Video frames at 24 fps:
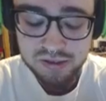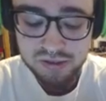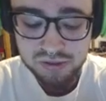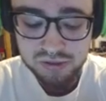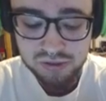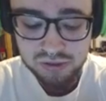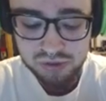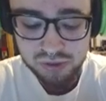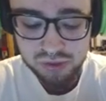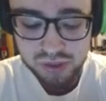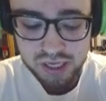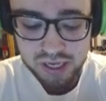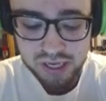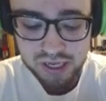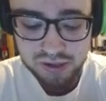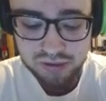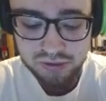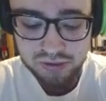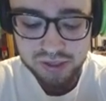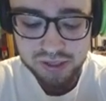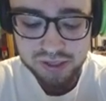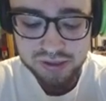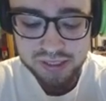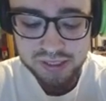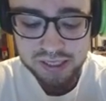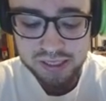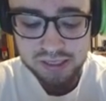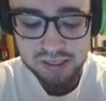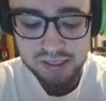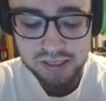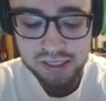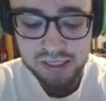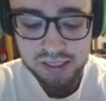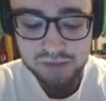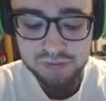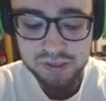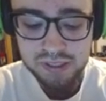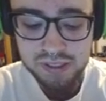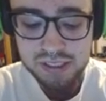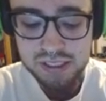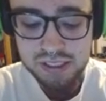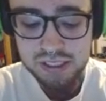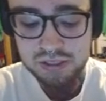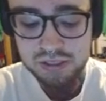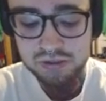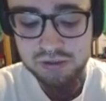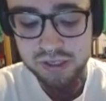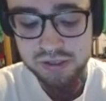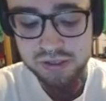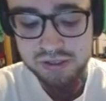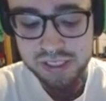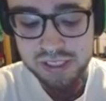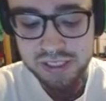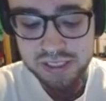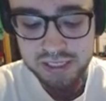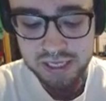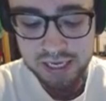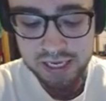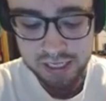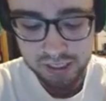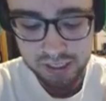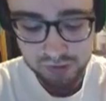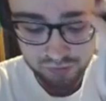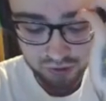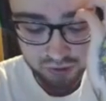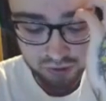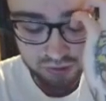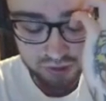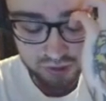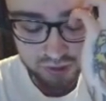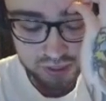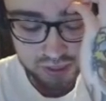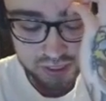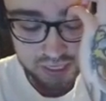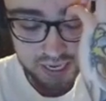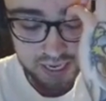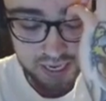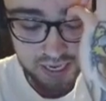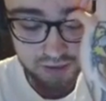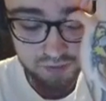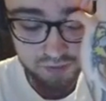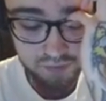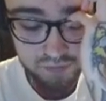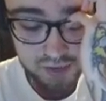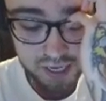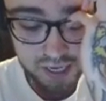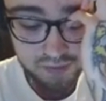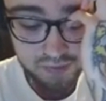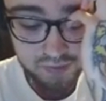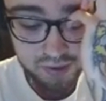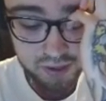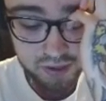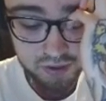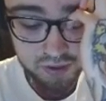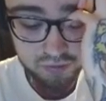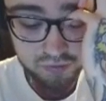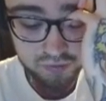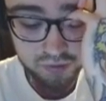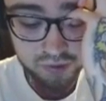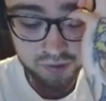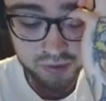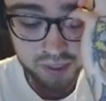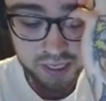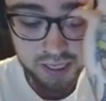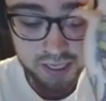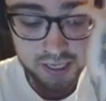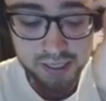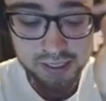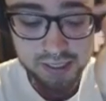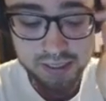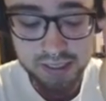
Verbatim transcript: 310 defense, 268 focus, and 548